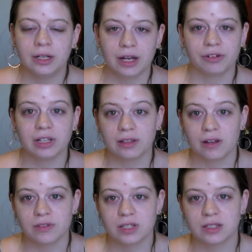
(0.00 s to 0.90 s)
I really
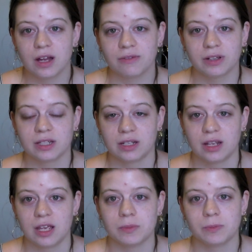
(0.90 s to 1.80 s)
love this stuff because it
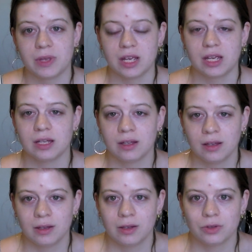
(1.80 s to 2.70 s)
keeps me
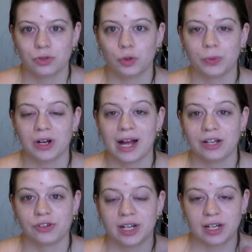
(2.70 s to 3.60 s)
super
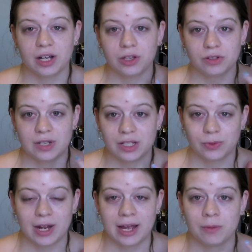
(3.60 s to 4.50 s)
hydrated on those days
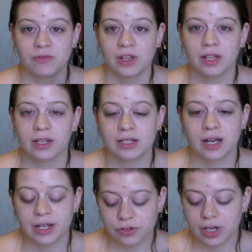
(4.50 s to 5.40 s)
when I am feeling
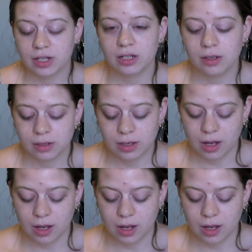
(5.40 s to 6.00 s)
dehydrated.